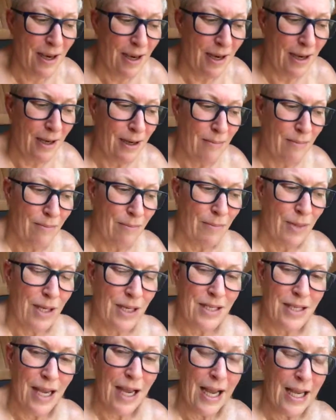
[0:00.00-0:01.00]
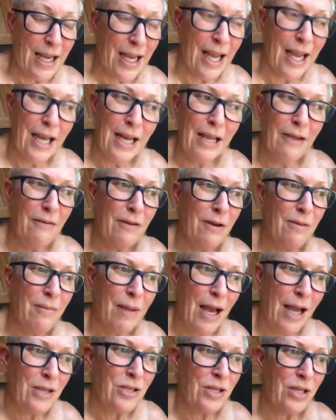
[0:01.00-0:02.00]
because I can't even
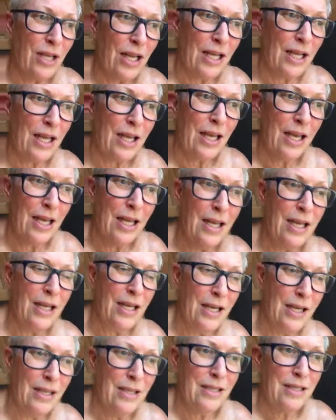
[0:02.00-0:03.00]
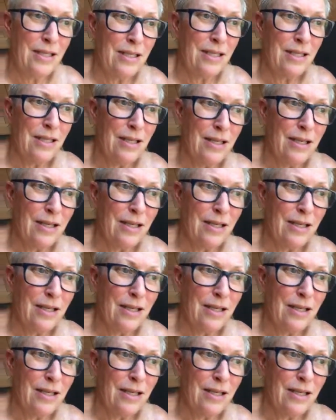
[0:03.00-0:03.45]
imagine, like it's